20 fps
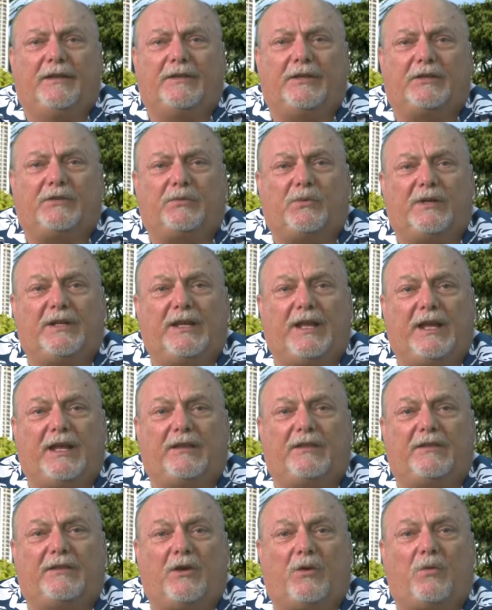the
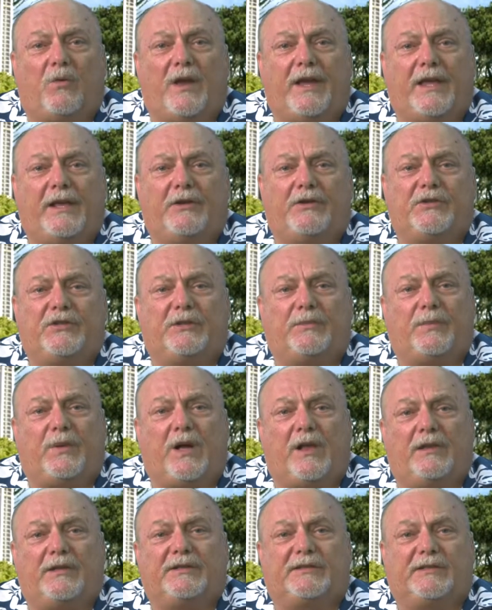28th, the Hawaii Energy
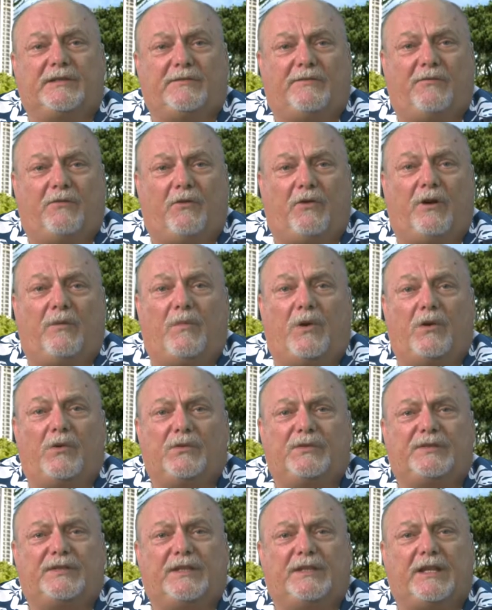Policy Forum
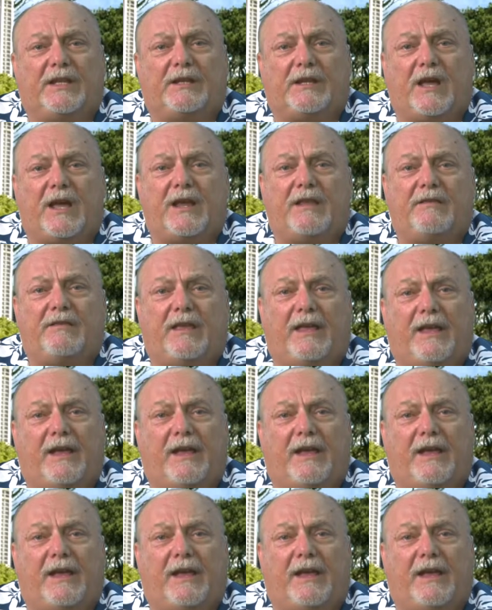hosted the 9th